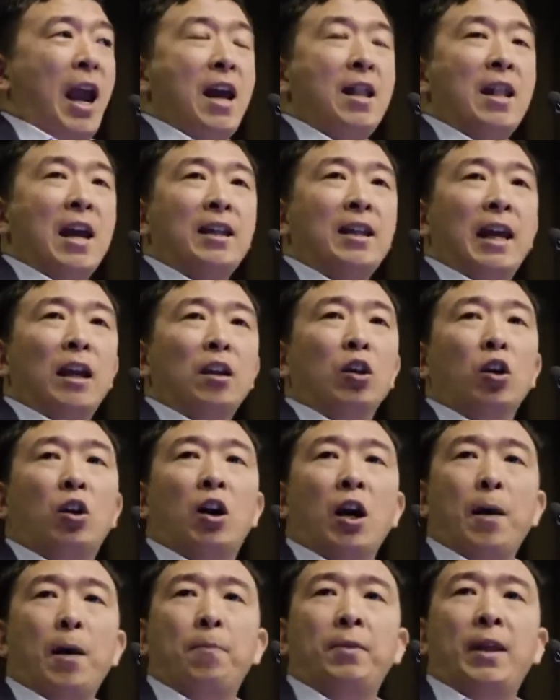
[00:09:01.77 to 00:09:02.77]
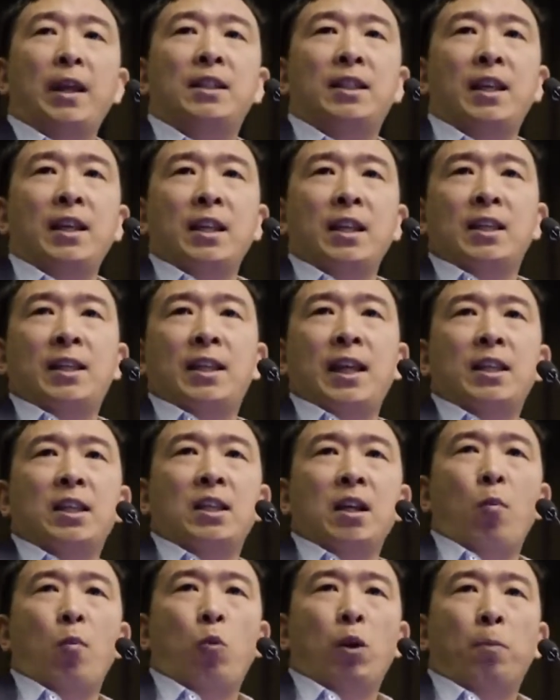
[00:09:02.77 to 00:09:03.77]
And then they look up, they see this
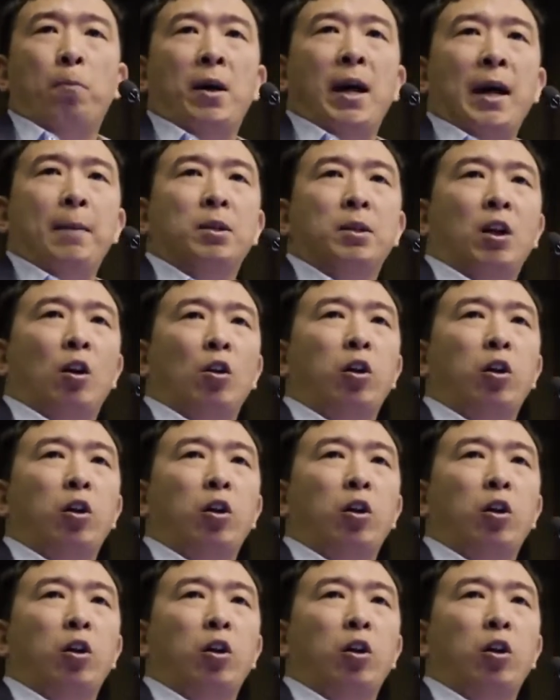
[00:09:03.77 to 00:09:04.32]
system with pipes